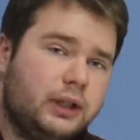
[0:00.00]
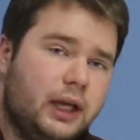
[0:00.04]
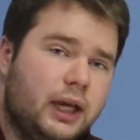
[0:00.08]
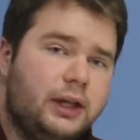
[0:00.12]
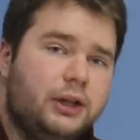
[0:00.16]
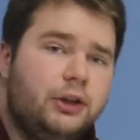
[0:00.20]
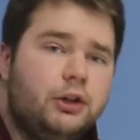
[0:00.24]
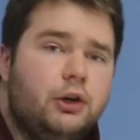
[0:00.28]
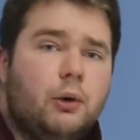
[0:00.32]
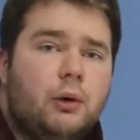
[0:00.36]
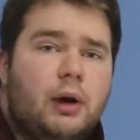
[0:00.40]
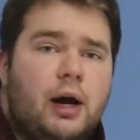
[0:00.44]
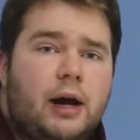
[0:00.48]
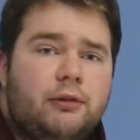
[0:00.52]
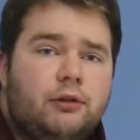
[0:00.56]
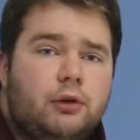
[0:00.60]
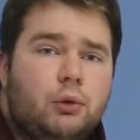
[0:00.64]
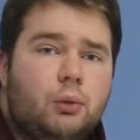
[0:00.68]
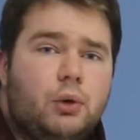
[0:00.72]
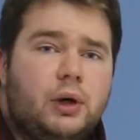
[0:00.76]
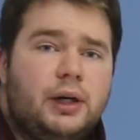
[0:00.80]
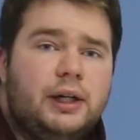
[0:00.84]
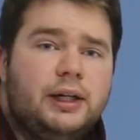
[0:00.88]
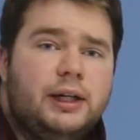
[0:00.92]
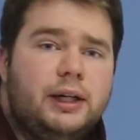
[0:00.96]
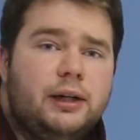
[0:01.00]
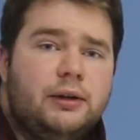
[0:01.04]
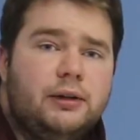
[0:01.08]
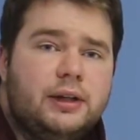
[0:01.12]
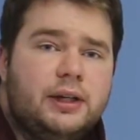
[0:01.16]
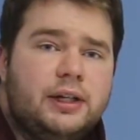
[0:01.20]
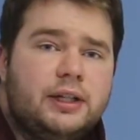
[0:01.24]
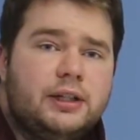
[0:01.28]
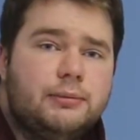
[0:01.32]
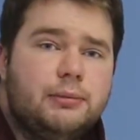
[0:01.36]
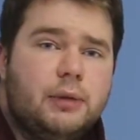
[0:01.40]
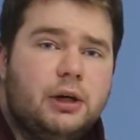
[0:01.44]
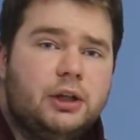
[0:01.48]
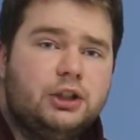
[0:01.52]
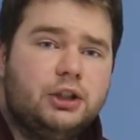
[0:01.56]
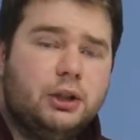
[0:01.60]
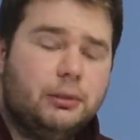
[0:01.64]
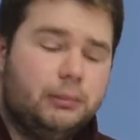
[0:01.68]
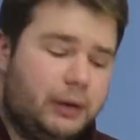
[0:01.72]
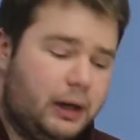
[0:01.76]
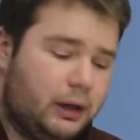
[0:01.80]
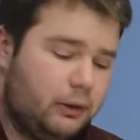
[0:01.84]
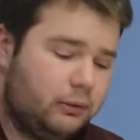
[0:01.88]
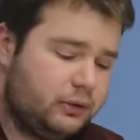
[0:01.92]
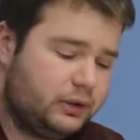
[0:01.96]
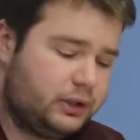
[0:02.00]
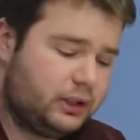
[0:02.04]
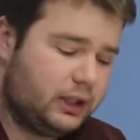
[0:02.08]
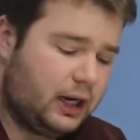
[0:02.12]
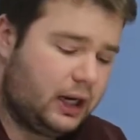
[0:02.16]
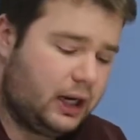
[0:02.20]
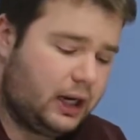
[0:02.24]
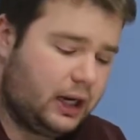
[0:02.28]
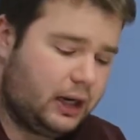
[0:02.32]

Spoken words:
and you don't have to worry nearly as much about